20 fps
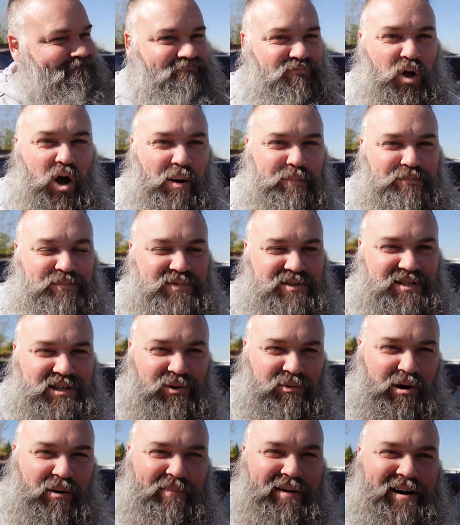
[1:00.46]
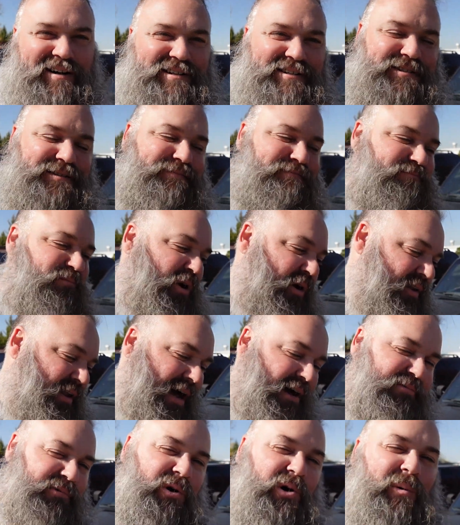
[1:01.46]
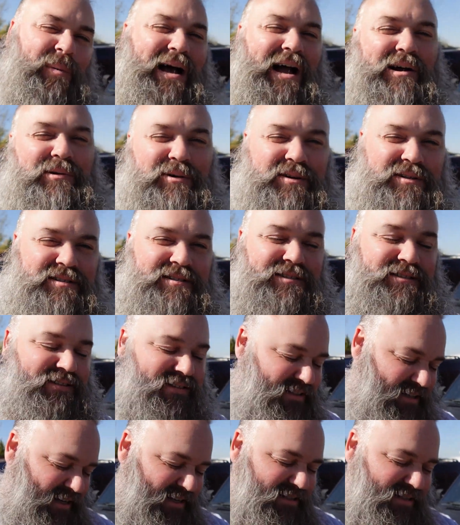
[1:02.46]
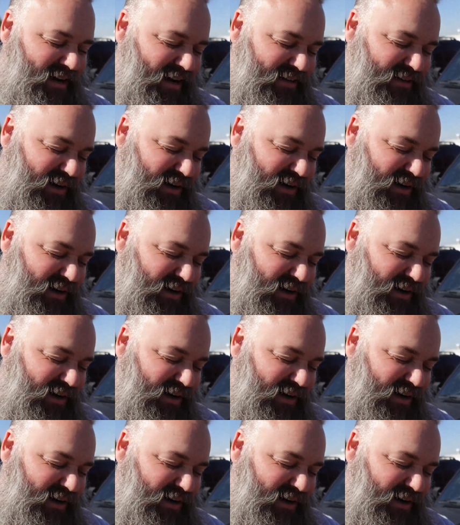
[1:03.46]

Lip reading: Nope, still won't budge. Will not roll backwards. Does not